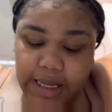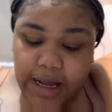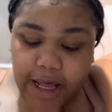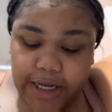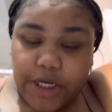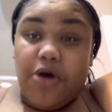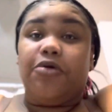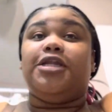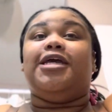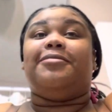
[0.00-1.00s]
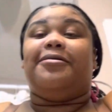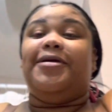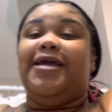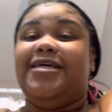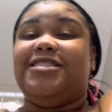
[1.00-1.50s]
I don't want to get my
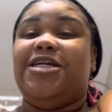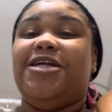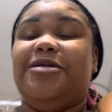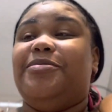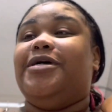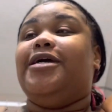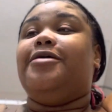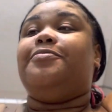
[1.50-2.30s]
pants dirty, but